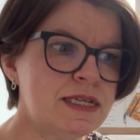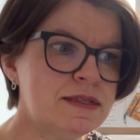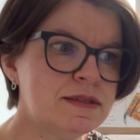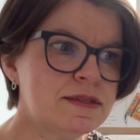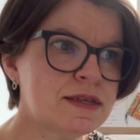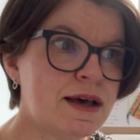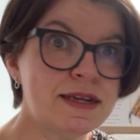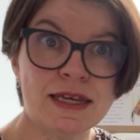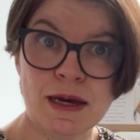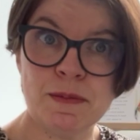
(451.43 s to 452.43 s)
in
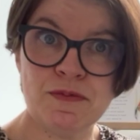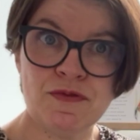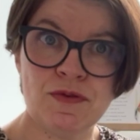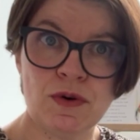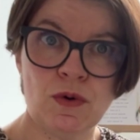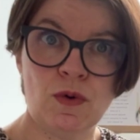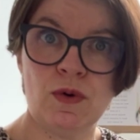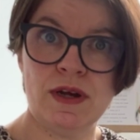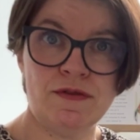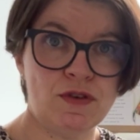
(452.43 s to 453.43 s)
signing up,
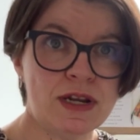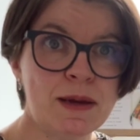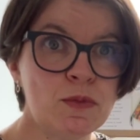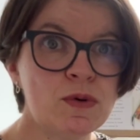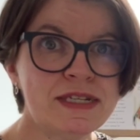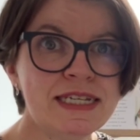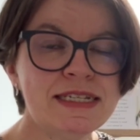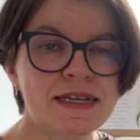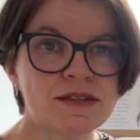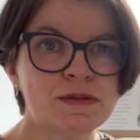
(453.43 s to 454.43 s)
or if you'd like more
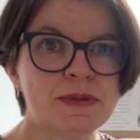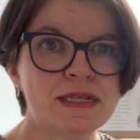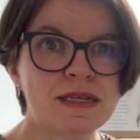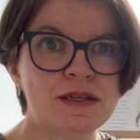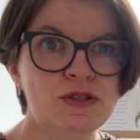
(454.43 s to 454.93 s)
details to my